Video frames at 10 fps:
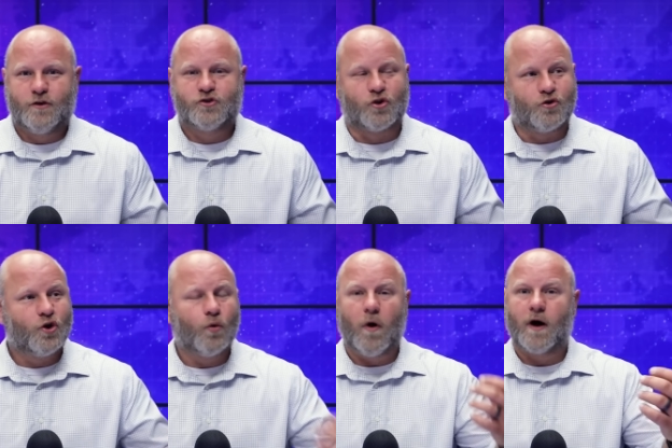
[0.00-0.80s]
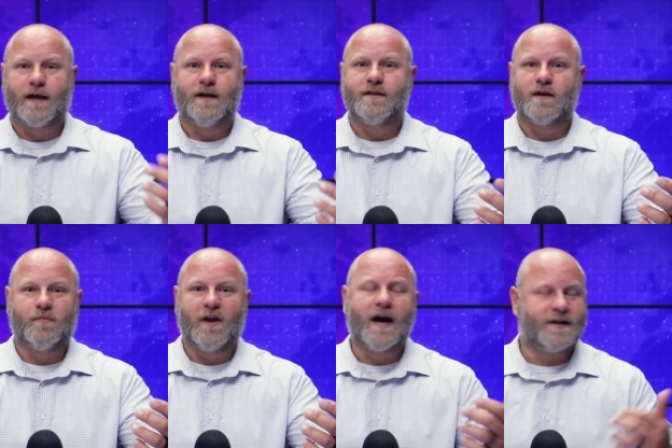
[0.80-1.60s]
So you're walking in there
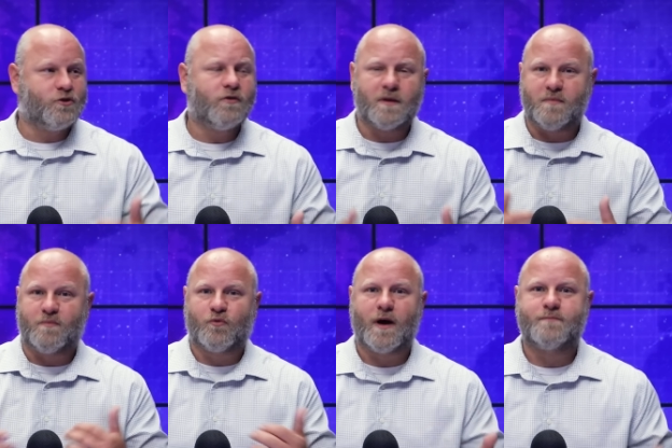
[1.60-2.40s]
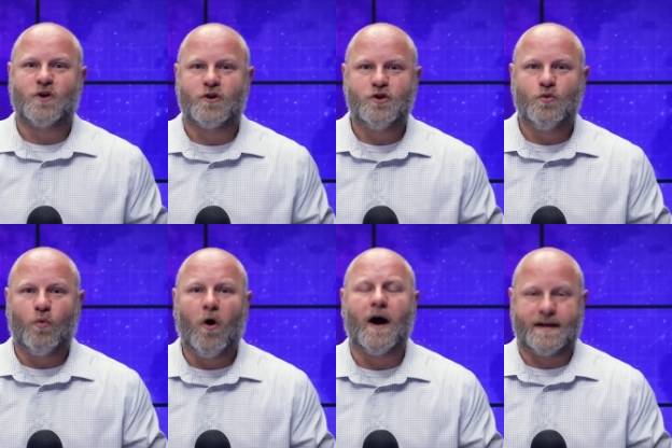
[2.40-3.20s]
blind. You can be prepped all you
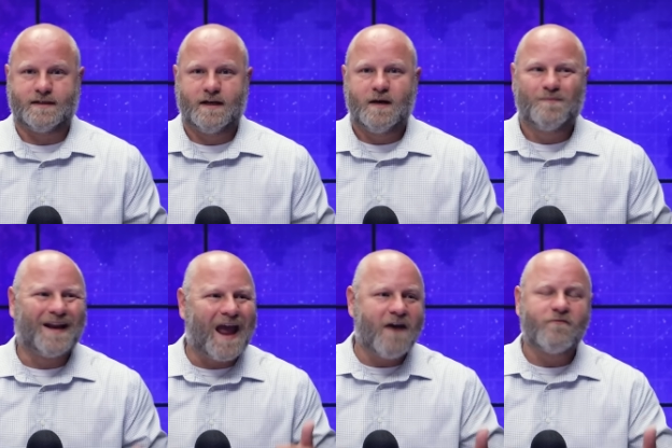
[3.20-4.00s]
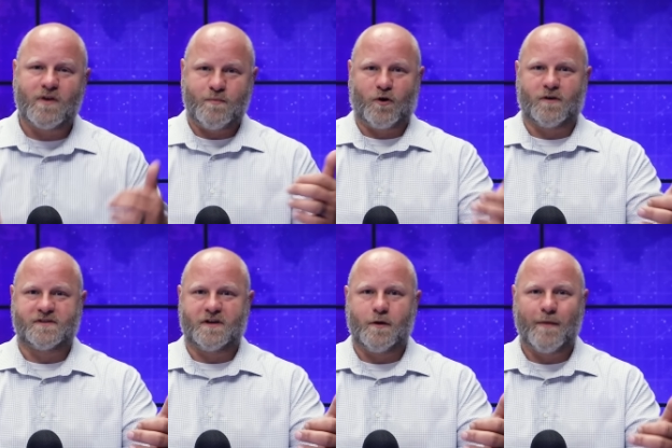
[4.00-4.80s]
want, but every
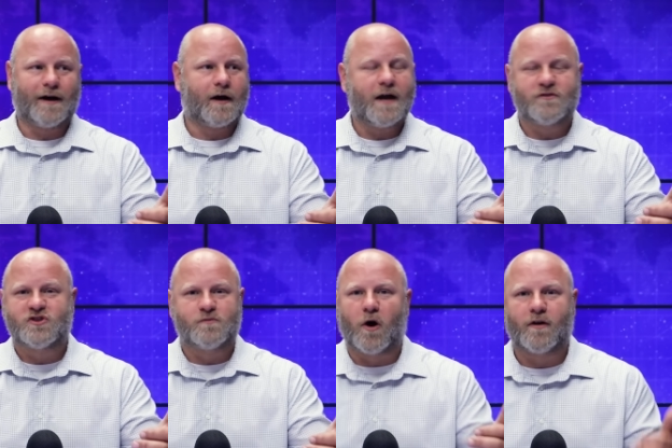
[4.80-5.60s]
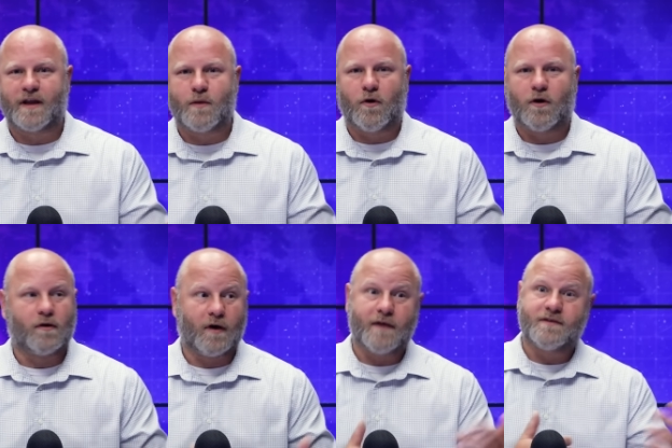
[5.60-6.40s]
person, no matter how smart they
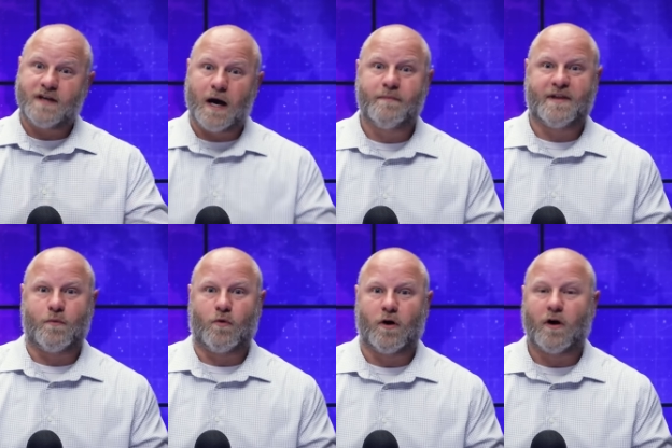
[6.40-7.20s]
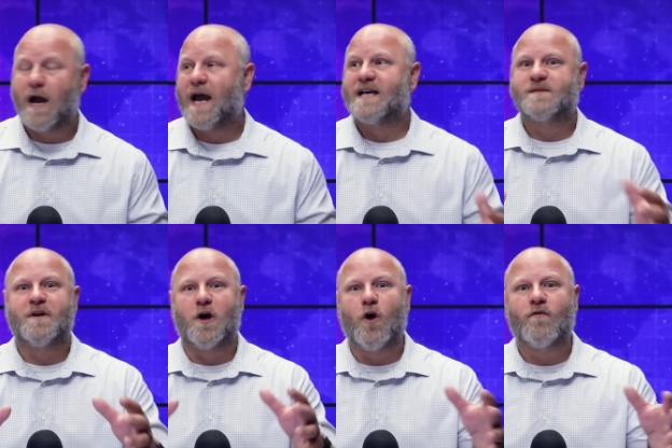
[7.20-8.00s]
were or how dumb they were, has
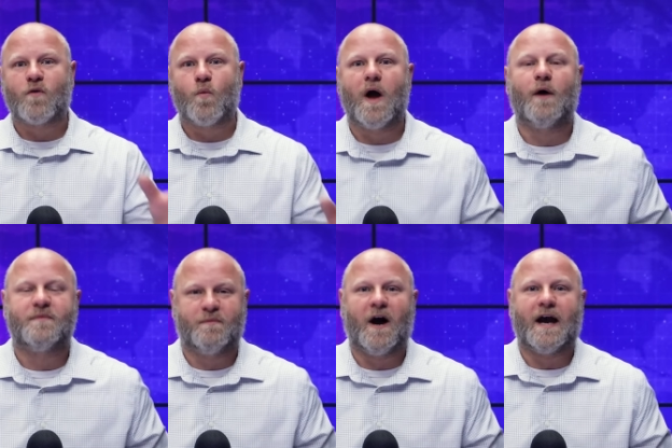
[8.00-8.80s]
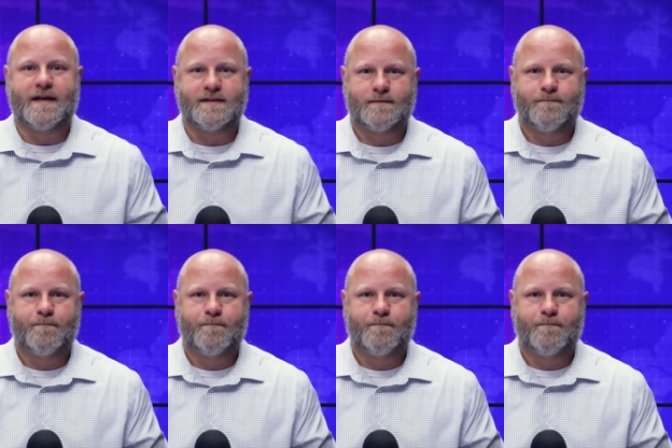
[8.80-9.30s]
been overwhelmed by it.